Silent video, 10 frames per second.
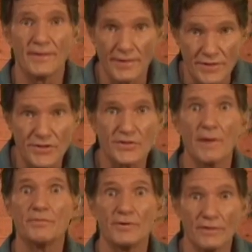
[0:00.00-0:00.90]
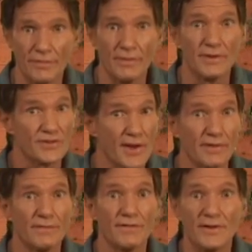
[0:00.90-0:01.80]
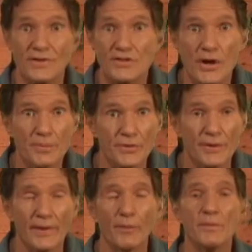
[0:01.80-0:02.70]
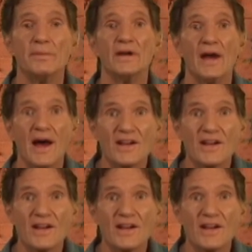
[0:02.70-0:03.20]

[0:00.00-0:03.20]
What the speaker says: consumption for the sake of consumption, that would be